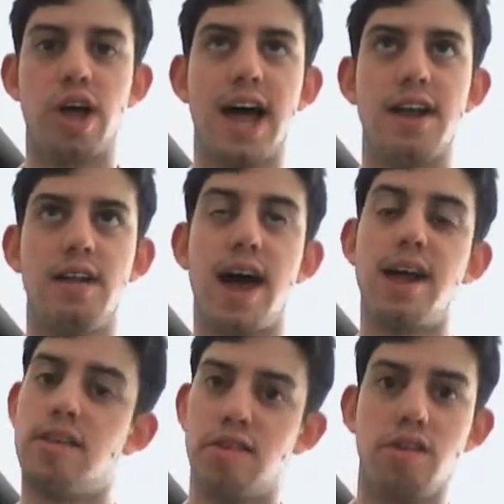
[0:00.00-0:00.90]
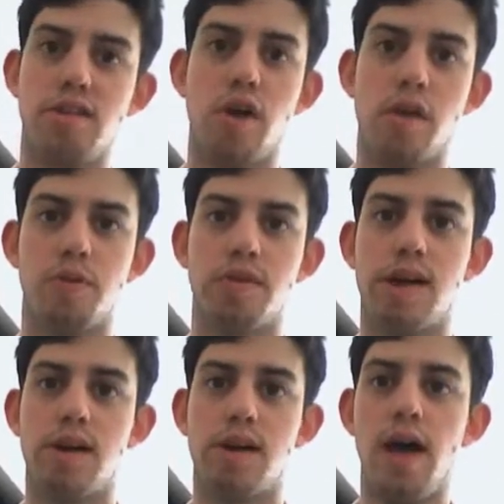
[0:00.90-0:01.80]
and at 60 frames per
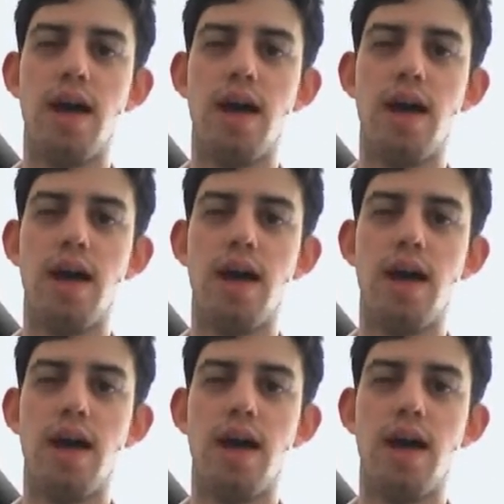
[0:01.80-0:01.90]
second.